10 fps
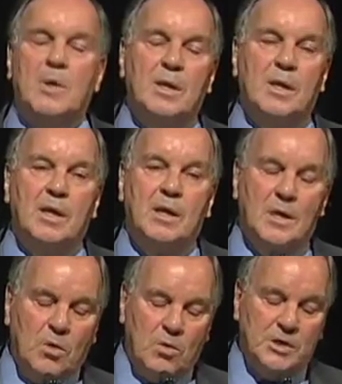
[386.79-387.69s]
And
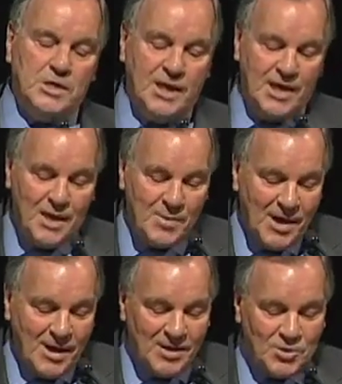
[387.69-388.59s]
of course, I keep
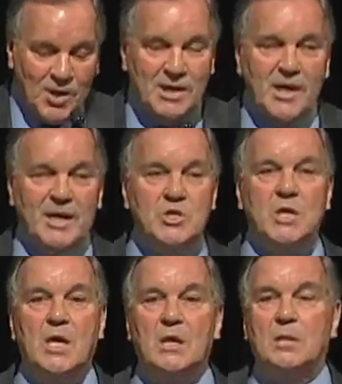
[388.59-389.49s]
trying to
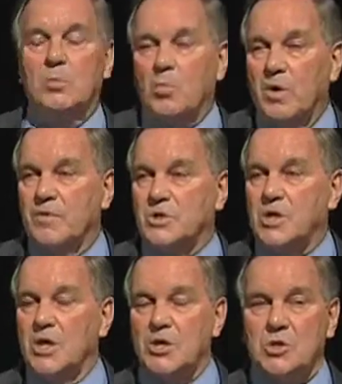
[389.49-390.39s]
educate the Board of
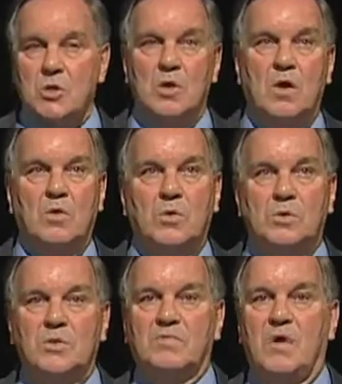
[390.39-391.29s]
Education and all
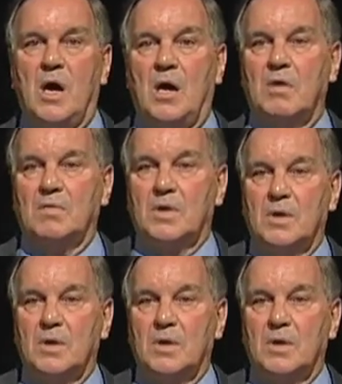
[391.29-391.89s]
those involved